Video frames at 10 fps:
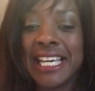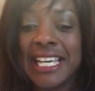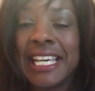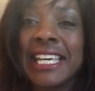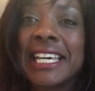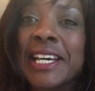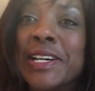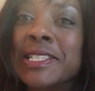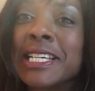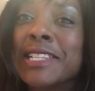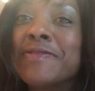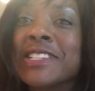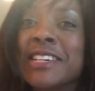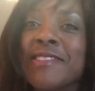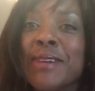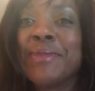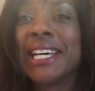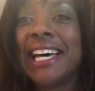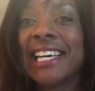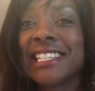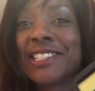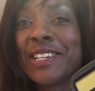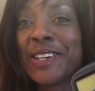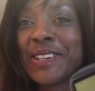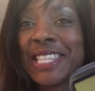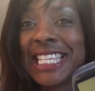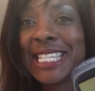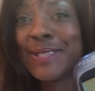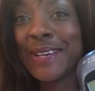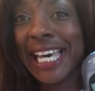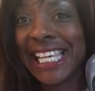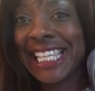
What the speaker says: I can't turn the video around, but I can show you this way.